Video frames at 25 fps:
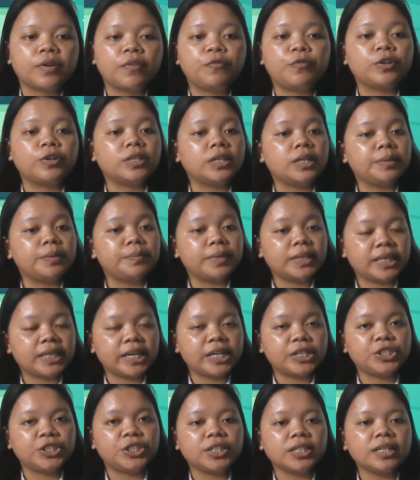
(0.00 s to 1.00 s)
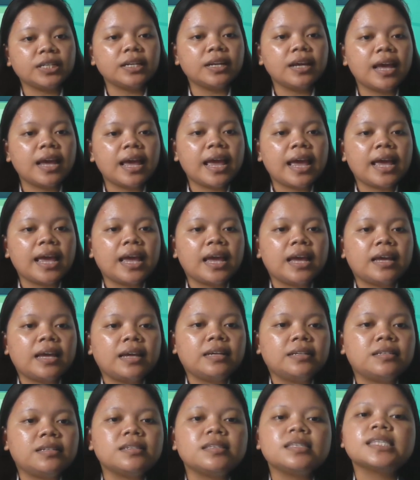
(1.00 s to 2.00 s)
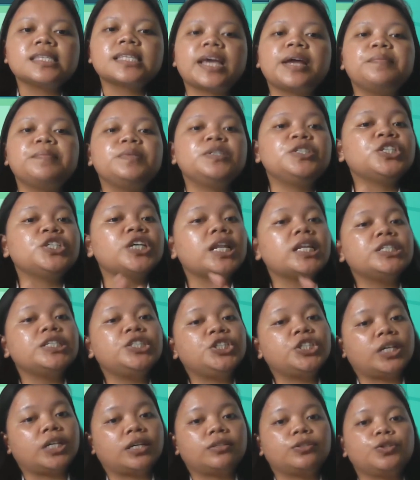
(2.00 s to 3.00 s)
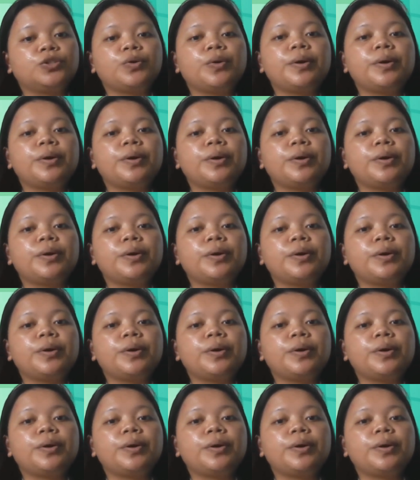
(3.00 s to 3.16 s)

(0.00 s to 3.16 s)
For the limitation, this can be challenging to